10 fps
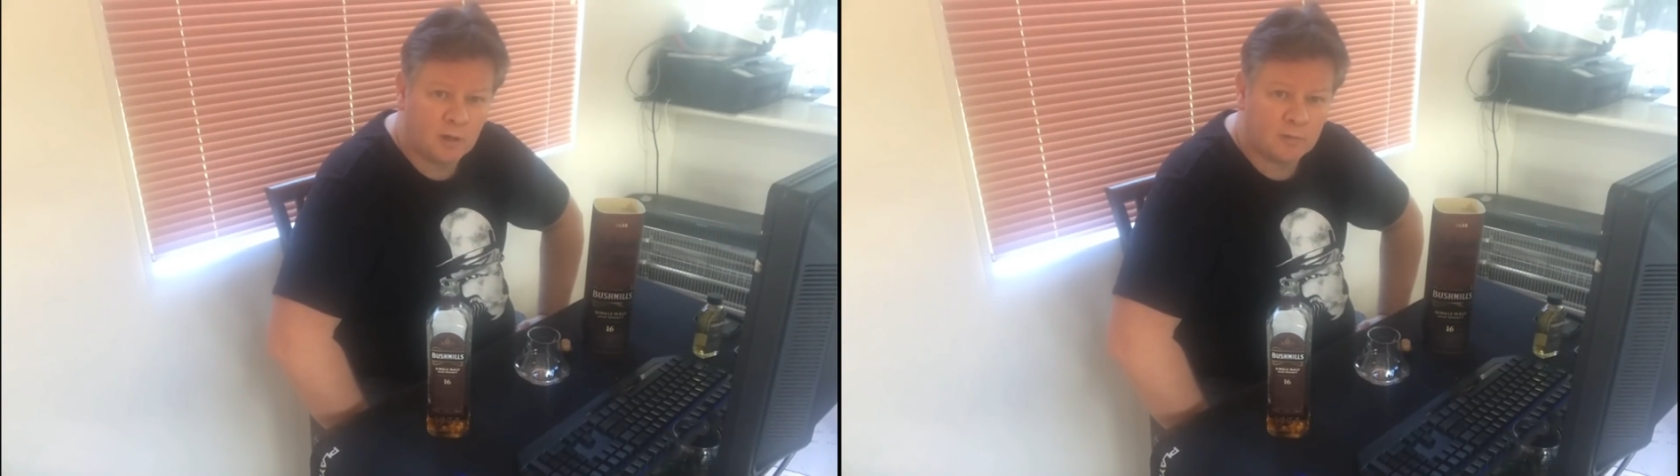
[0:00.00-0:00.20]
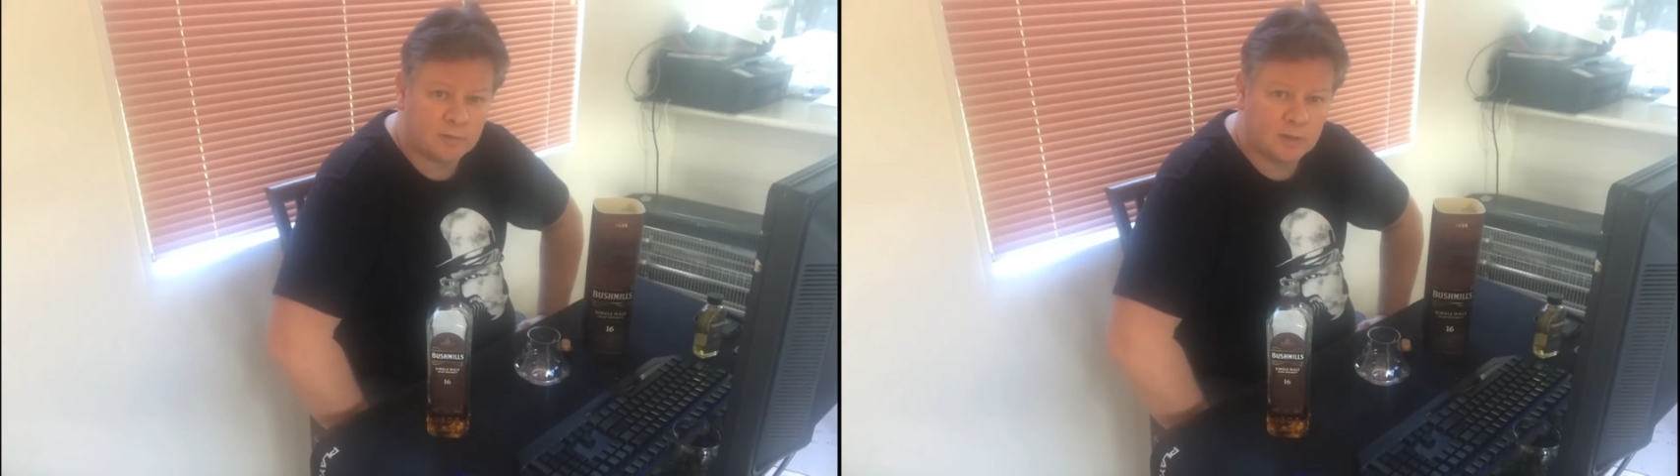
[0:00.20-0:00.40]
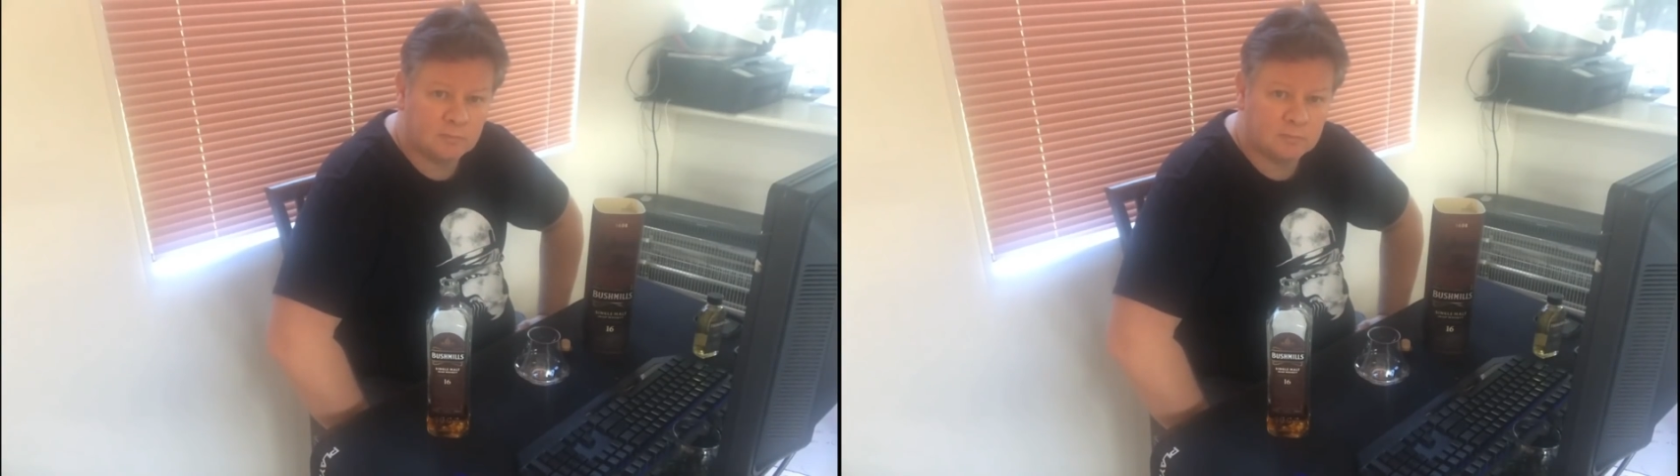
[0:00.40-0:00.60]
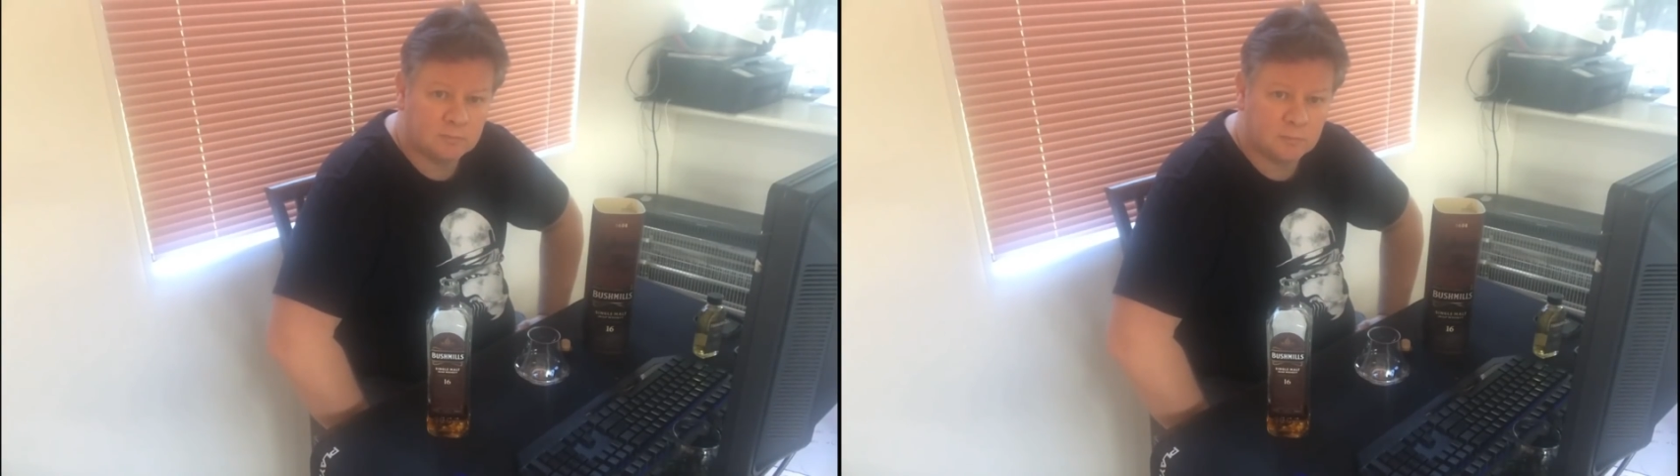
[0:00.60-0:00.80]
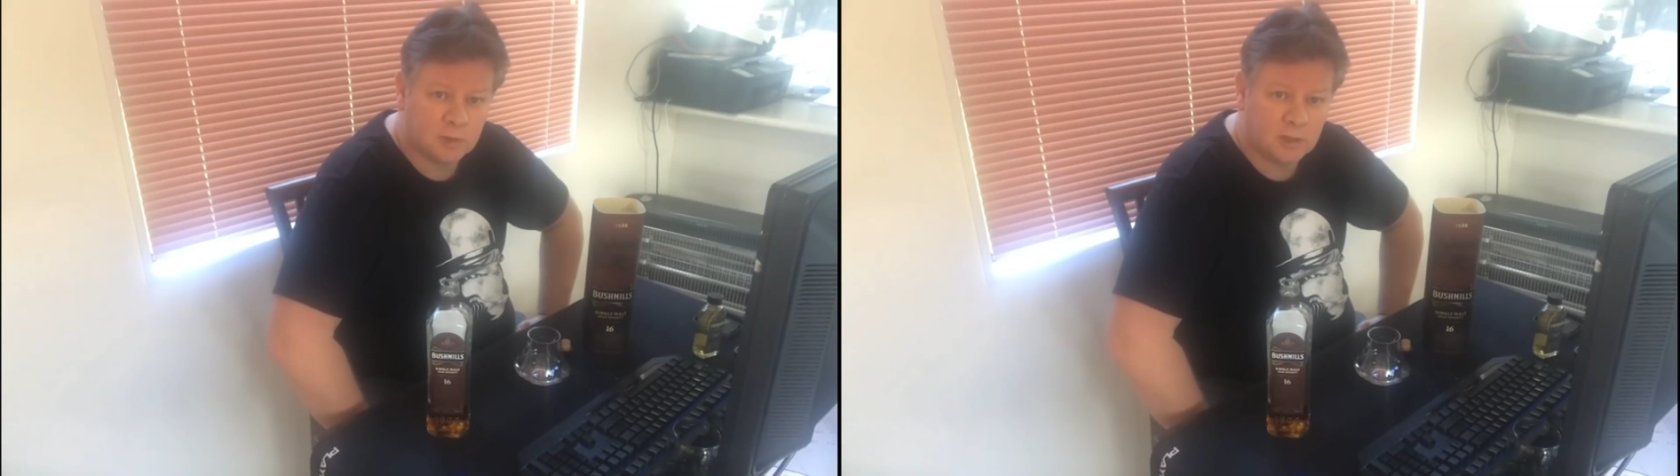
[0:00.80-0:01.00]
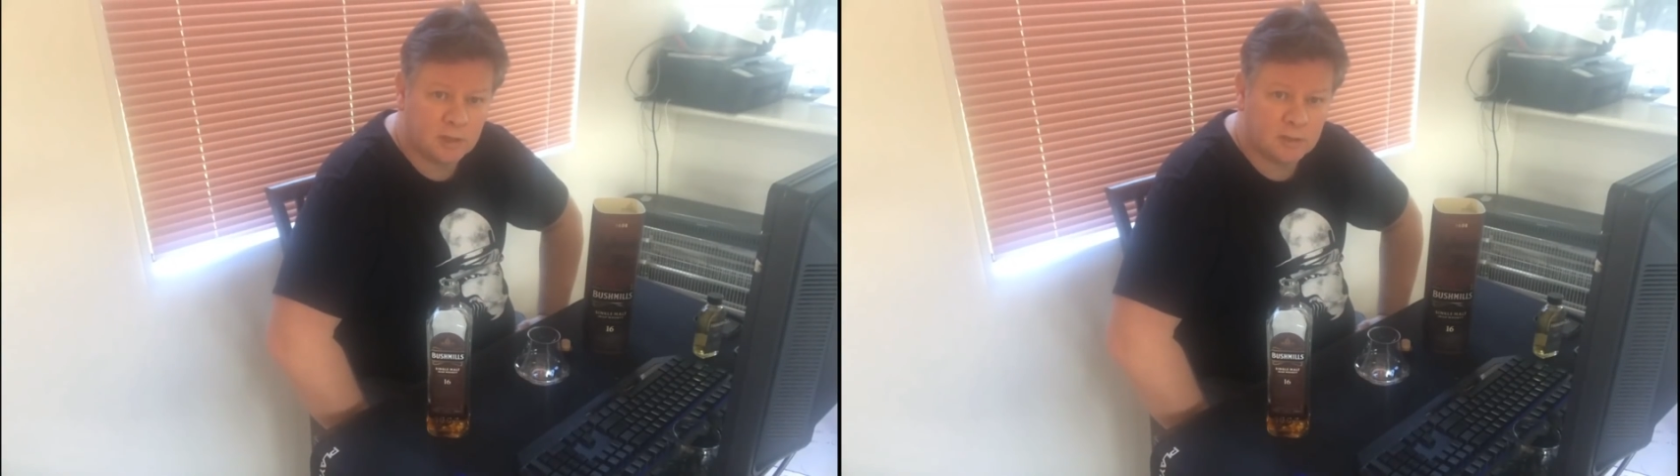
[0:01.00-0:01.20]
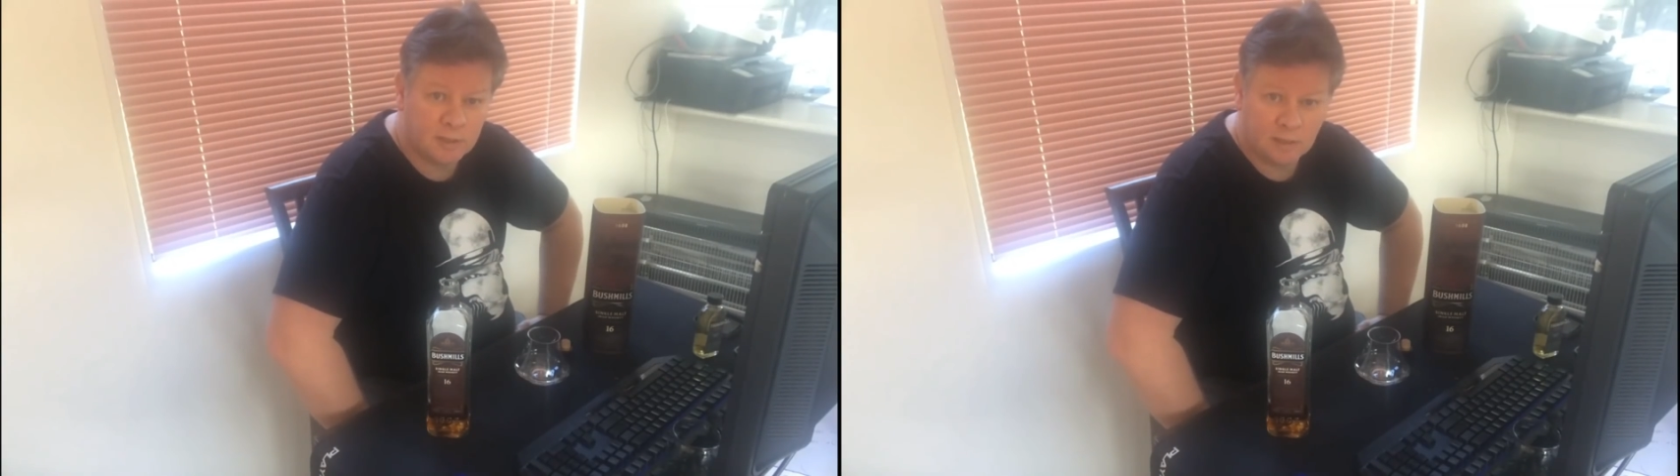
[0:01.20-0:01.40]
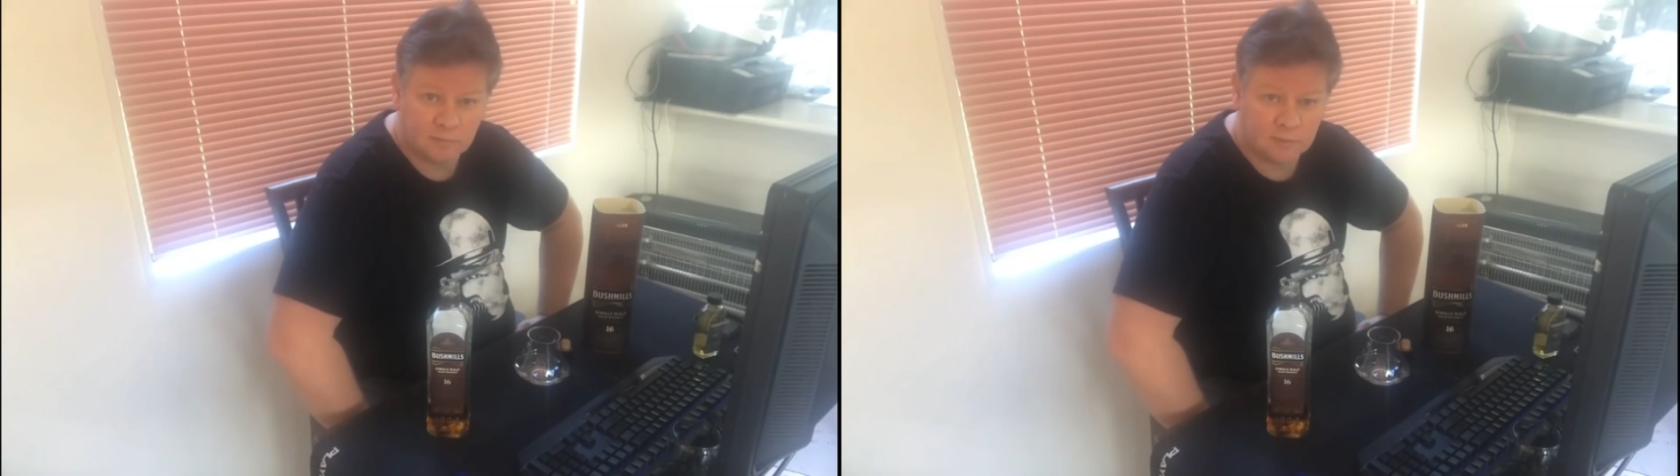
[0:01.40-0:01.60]
from where I
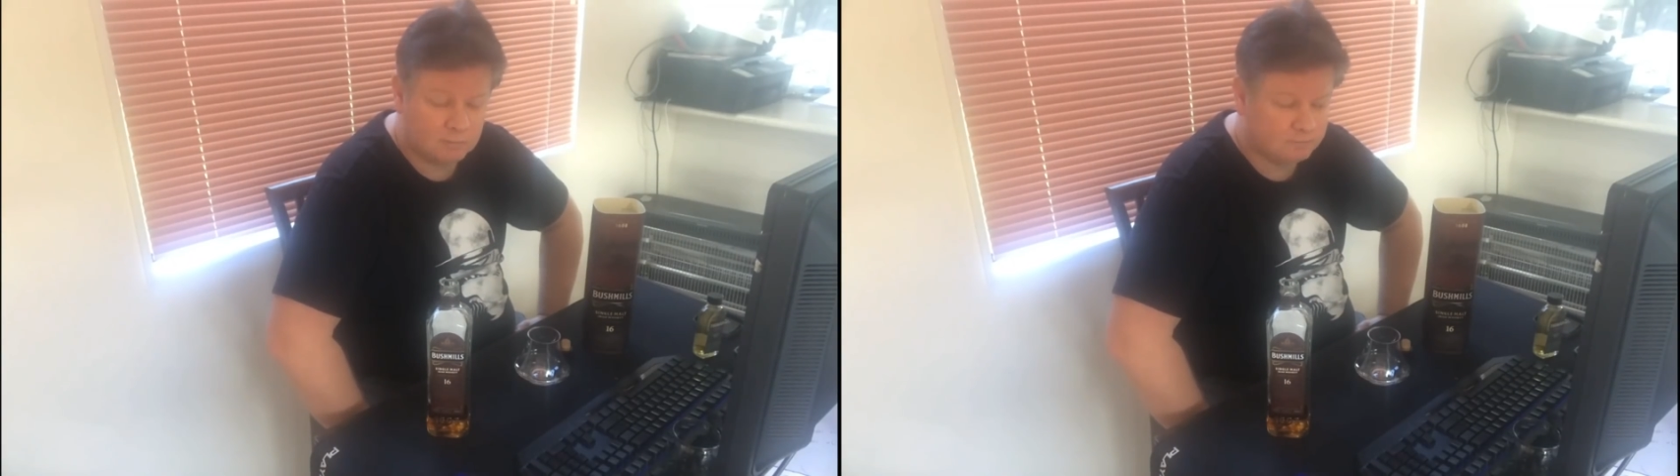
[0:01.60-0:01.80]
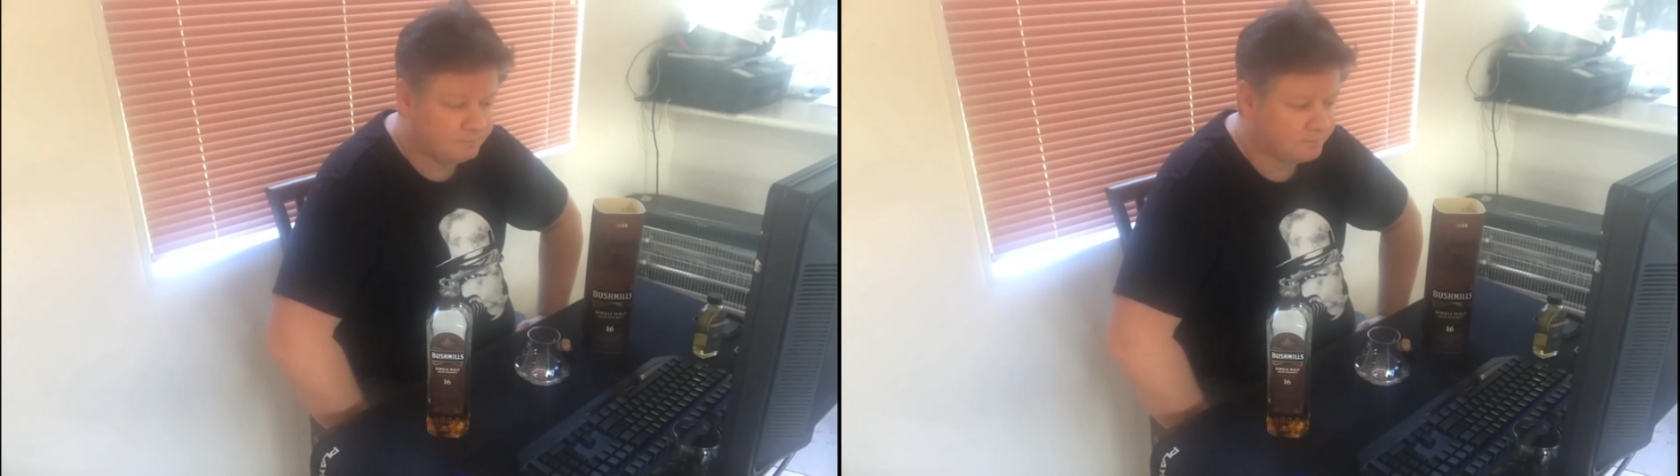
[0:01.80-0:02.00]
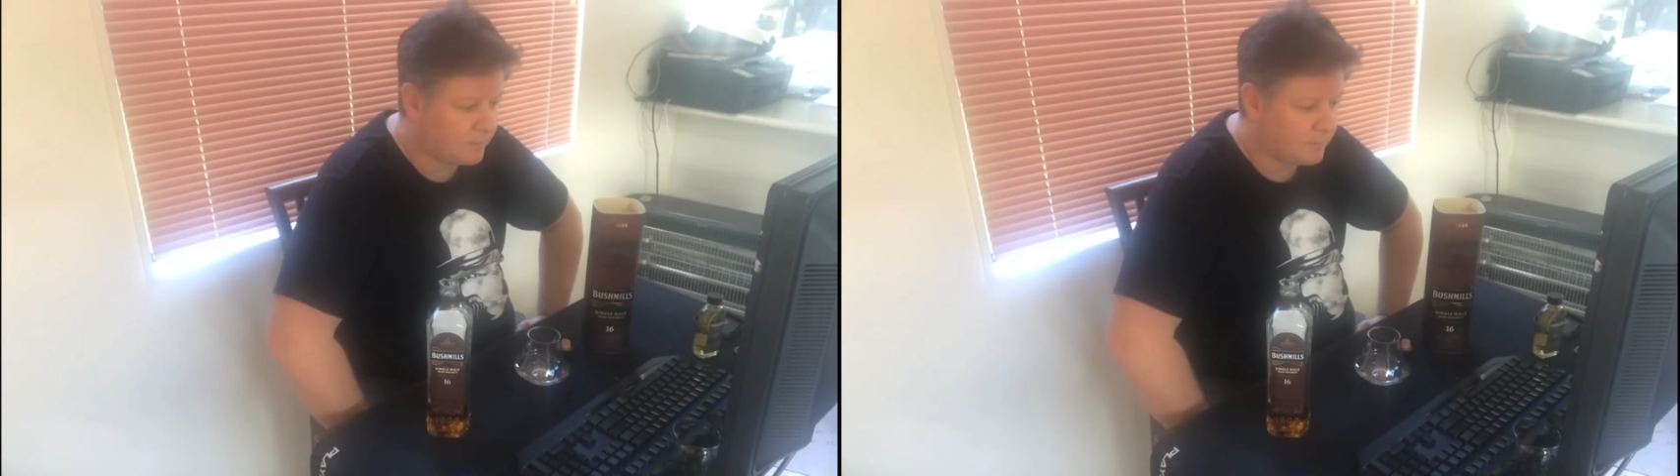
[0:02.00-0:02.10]
hail from,